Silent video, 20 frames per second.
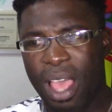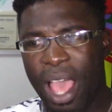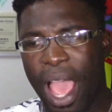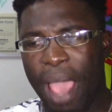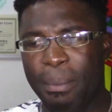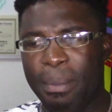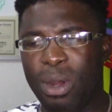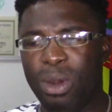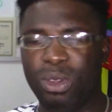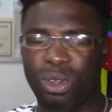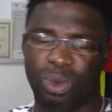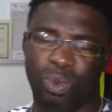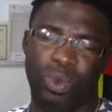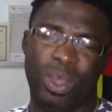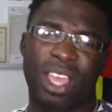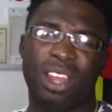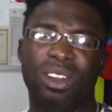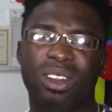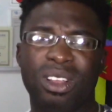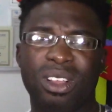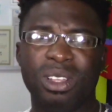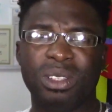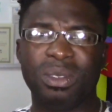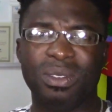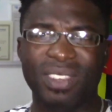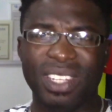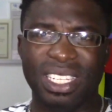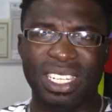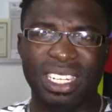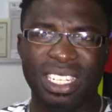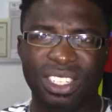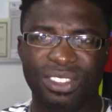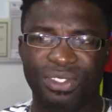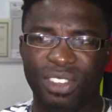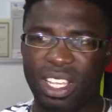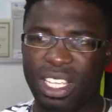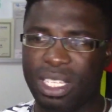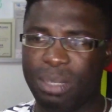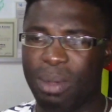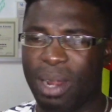I mean, we are not accustomed to eating these
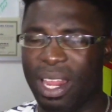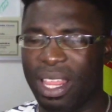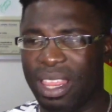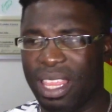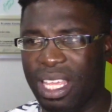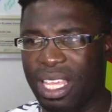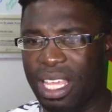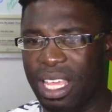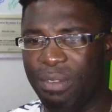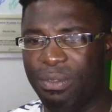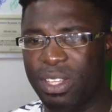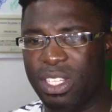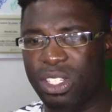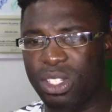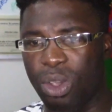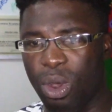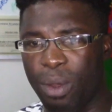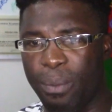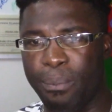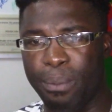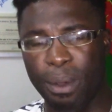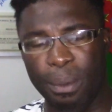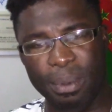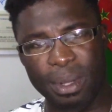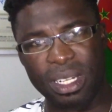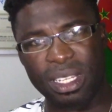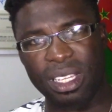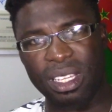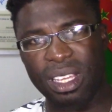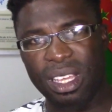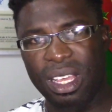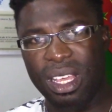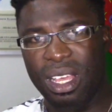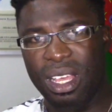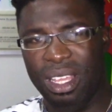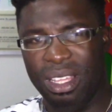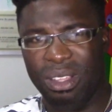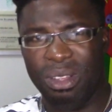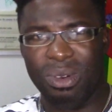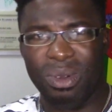things, but I think if it's done properly,
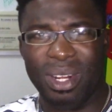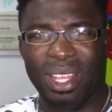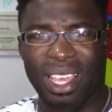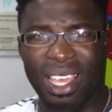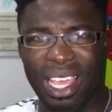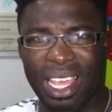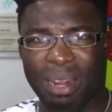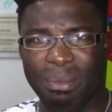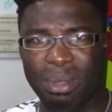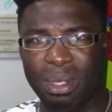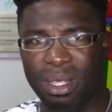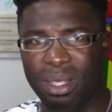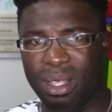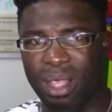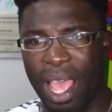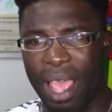you know, they're edible.